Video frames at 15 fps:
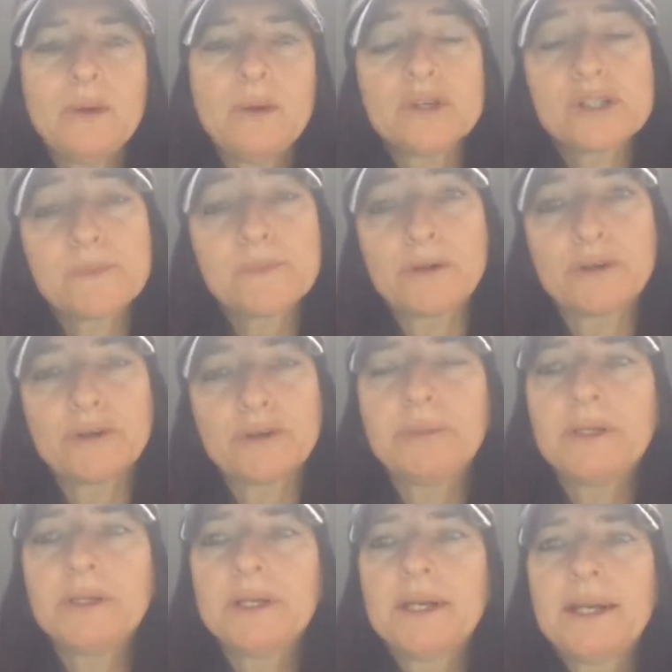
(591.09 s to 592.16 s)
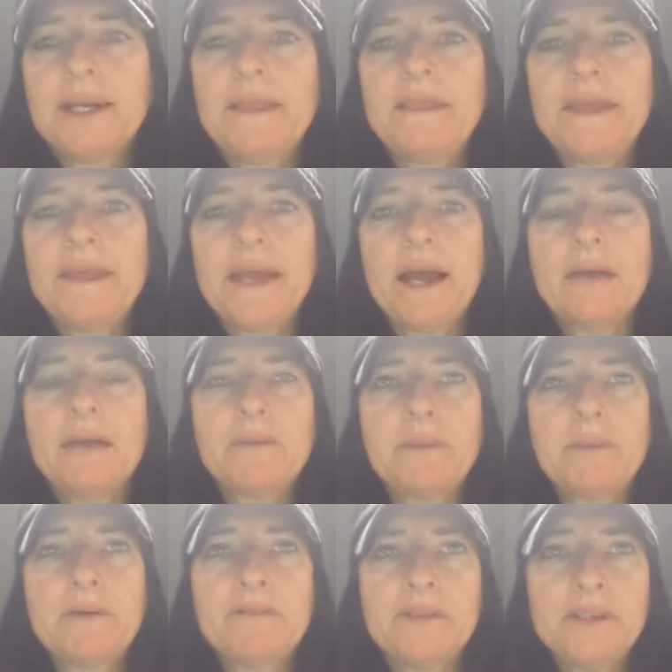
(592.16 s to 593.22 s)
or a small group. They have a
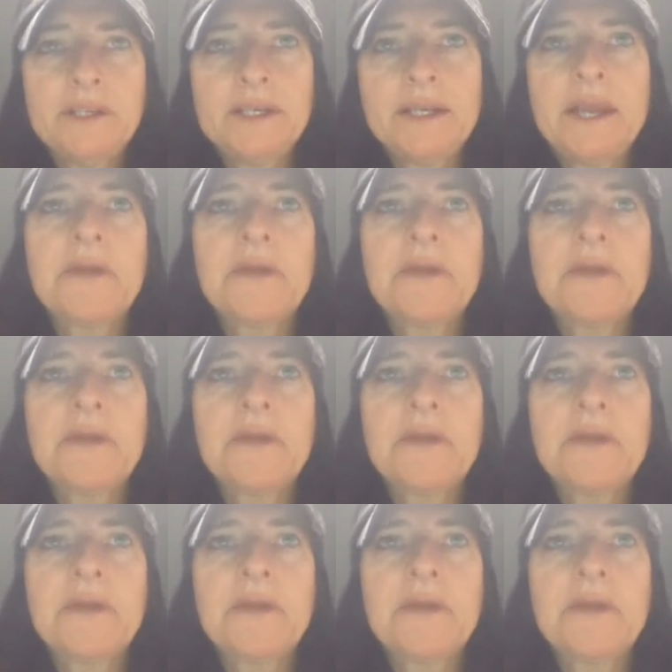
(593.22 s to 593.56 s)
pavilion